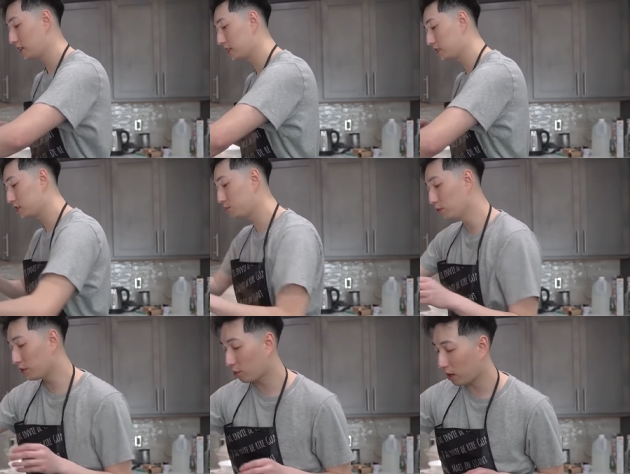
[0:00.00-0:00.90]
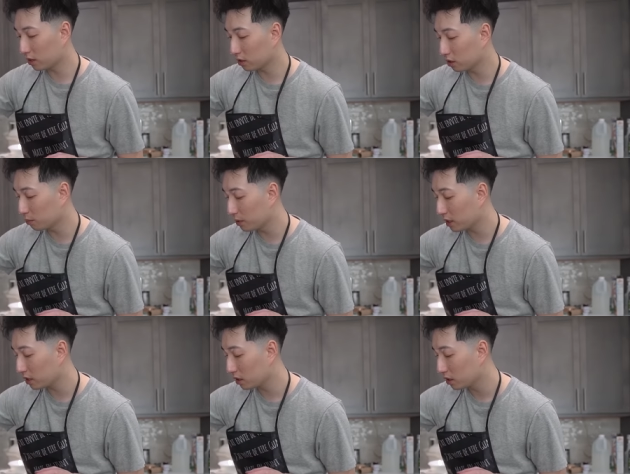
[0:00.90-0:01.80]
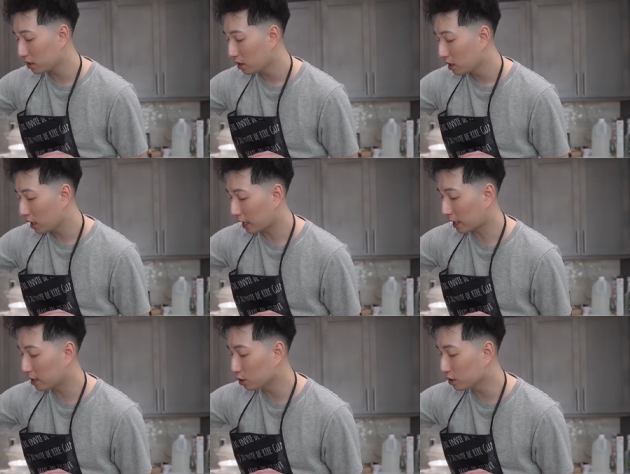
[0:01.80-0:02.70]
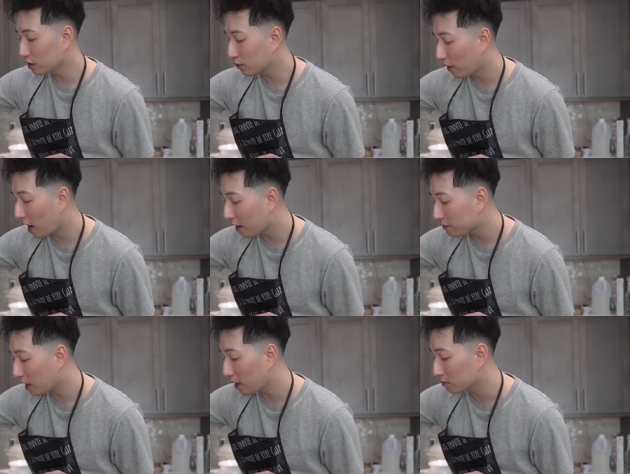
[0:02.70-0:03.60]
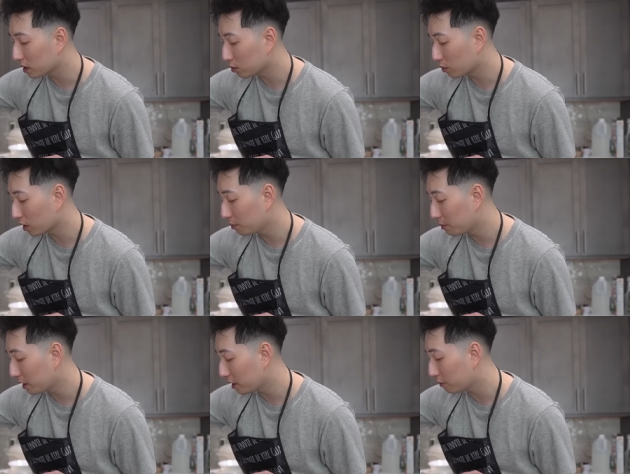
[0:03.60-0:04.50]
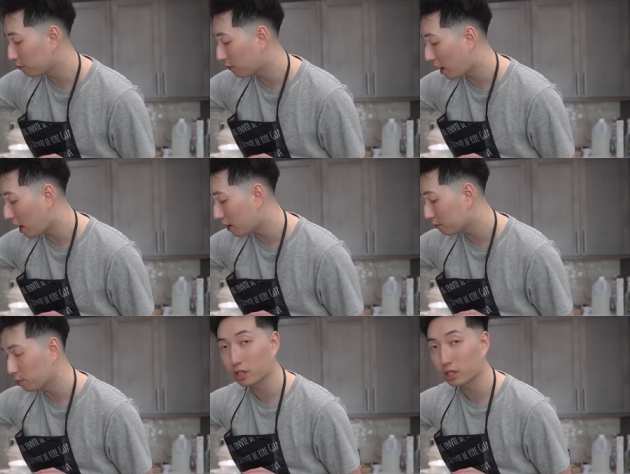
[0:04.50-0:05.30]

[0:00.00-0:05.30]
And then just move it around a little bit. I gotta do this five times because we're gonna be making five